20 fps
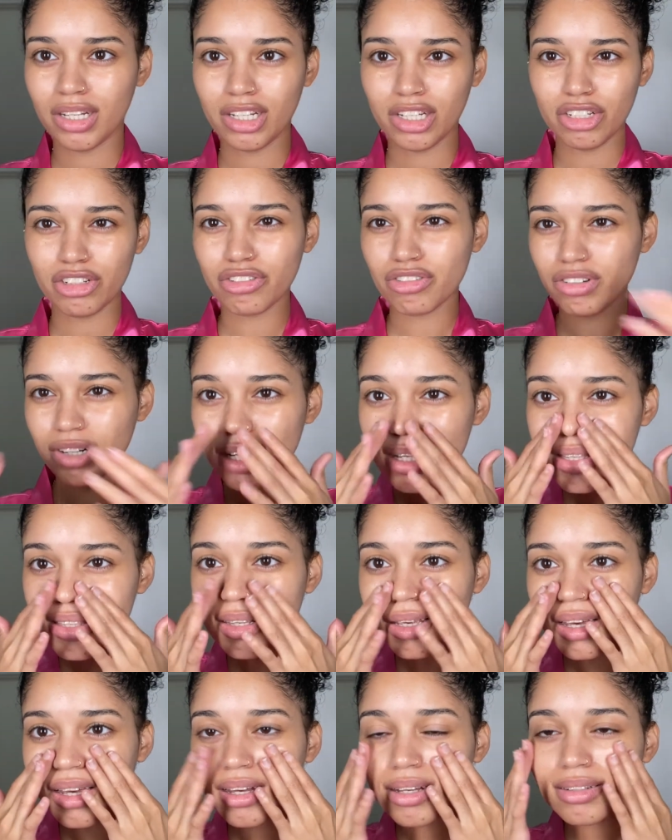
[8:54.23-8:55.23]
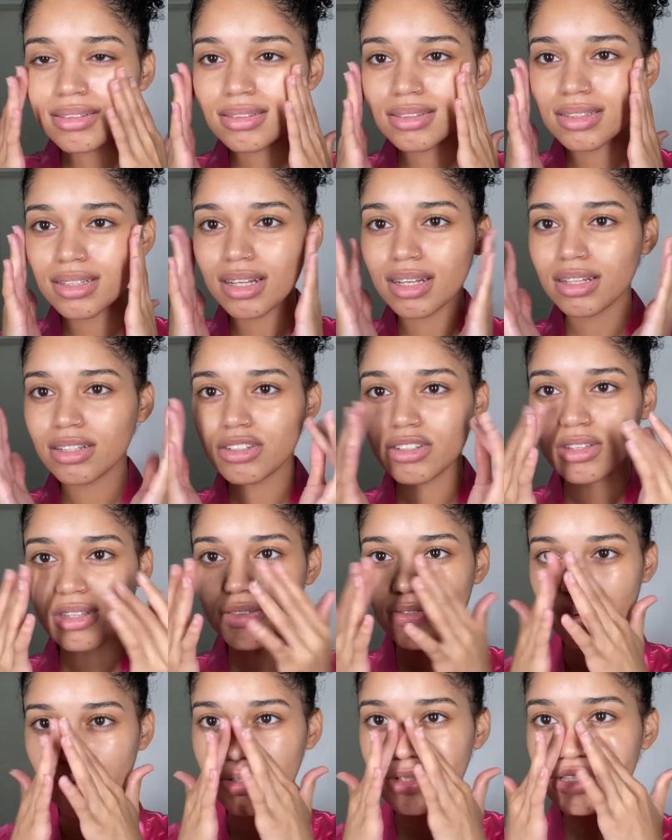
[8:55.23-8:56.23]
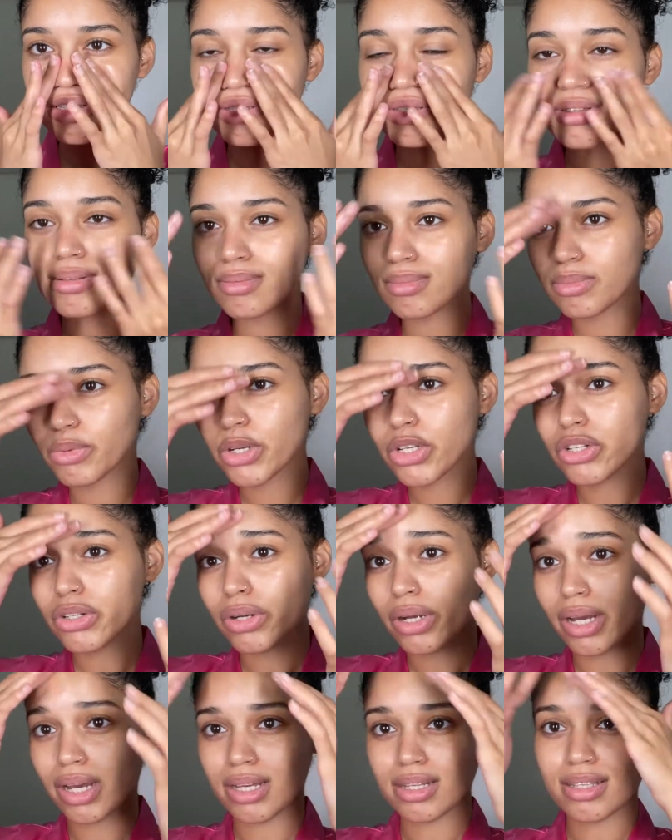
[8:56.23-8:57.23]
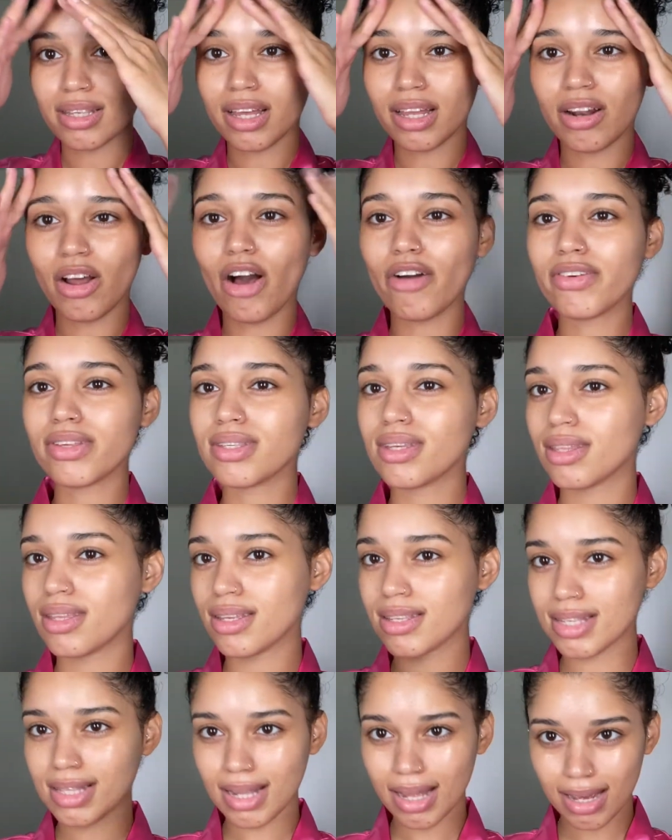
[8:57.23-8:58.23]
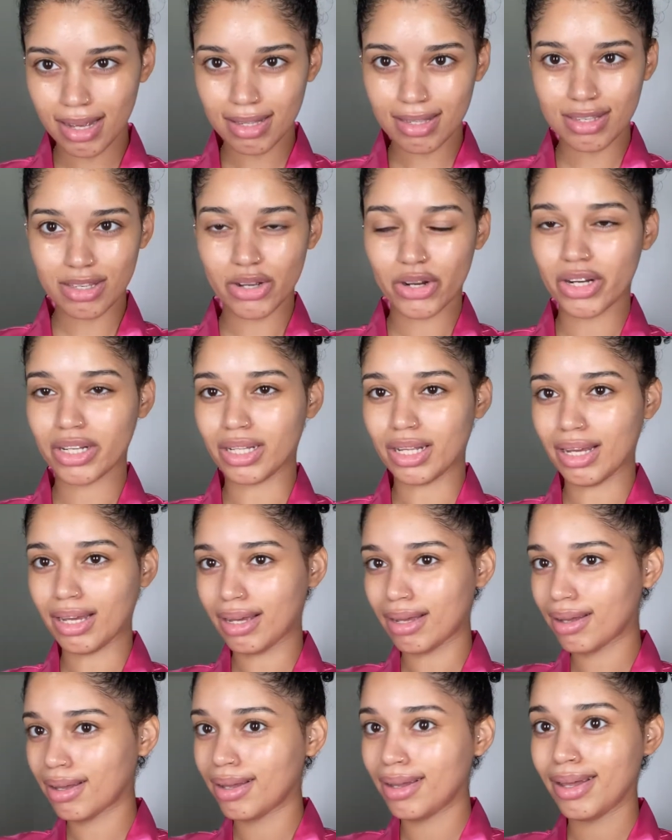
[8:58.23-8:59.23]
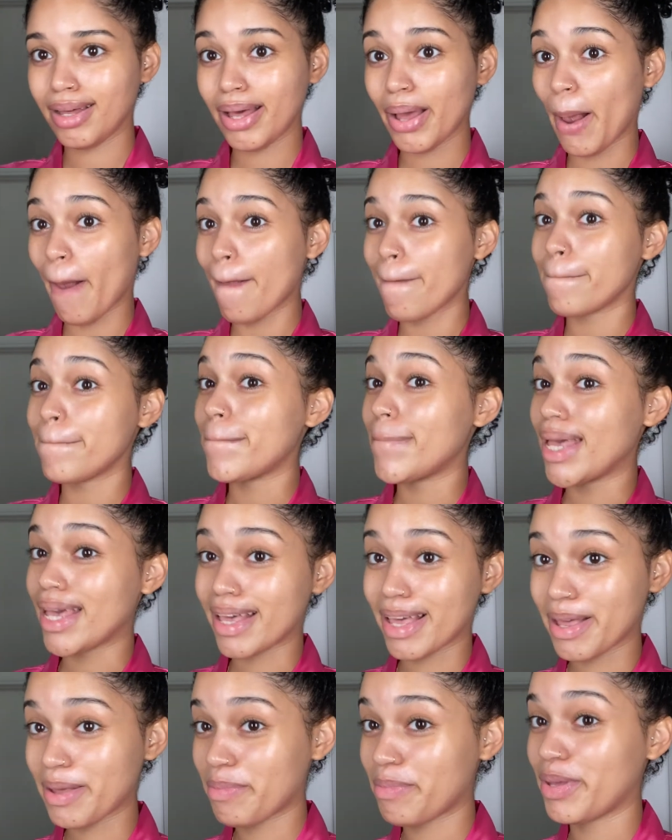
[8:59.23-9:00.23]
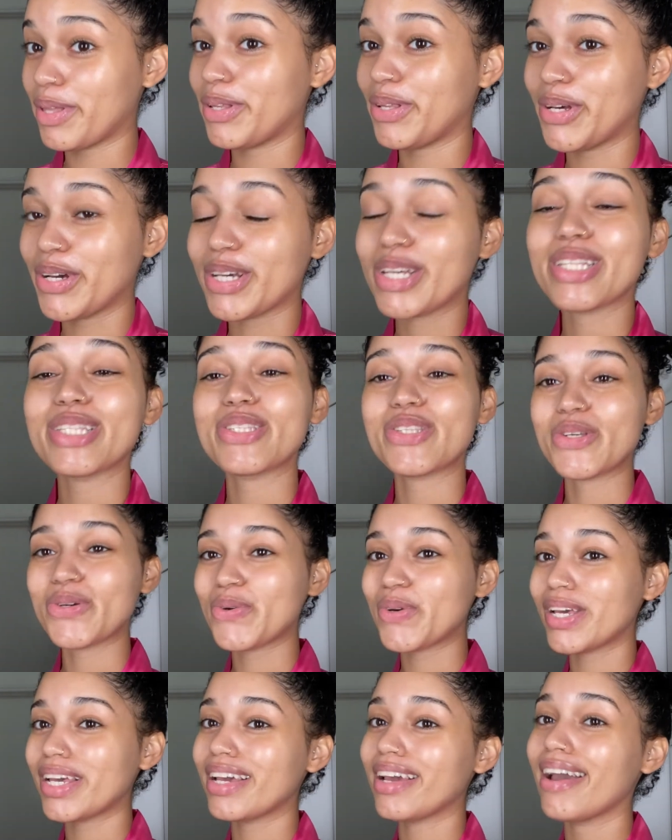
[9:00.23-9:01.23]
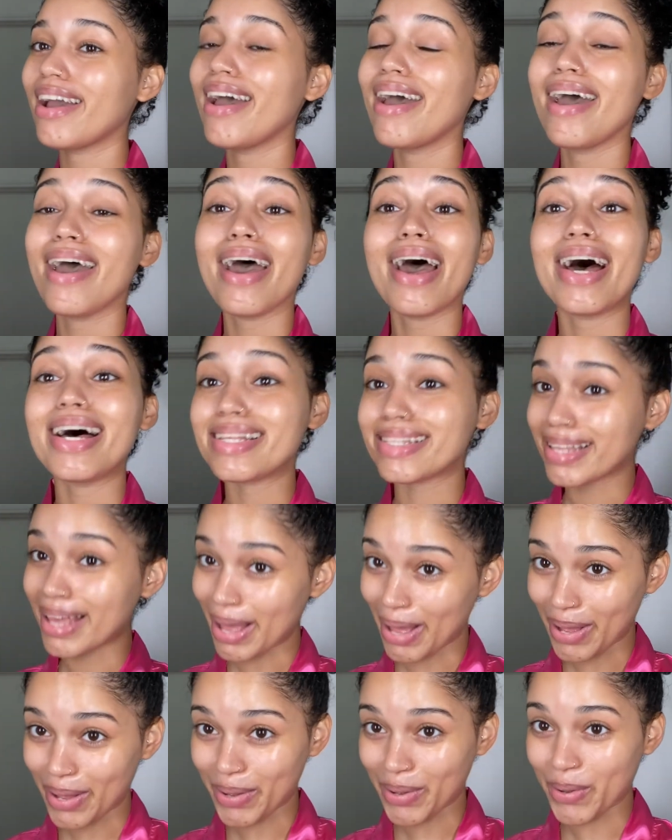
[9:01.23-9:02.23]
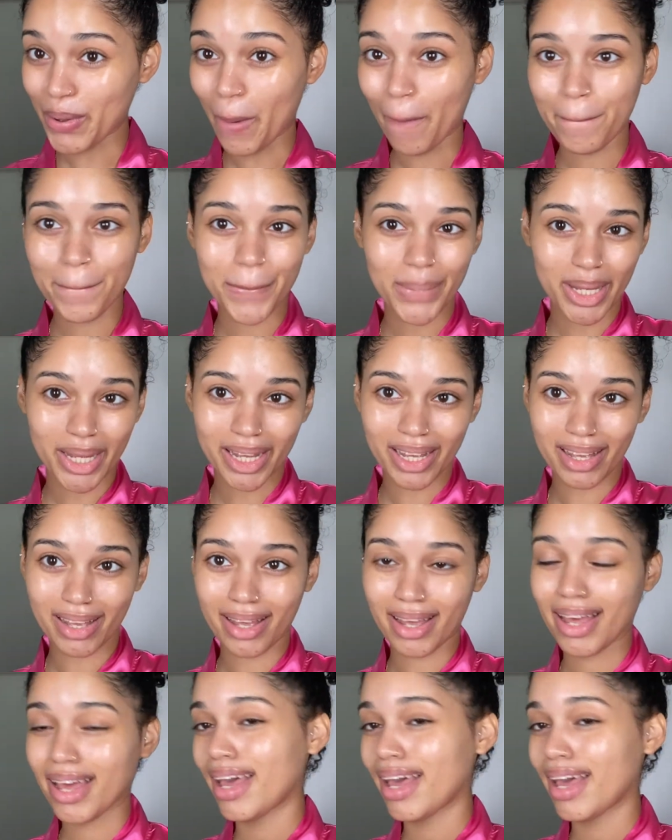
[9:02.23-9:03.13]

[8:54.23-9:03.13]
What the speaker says: greasy. Like, it just feels moisturized. And obviously these lights are like making me look dewy as hell, but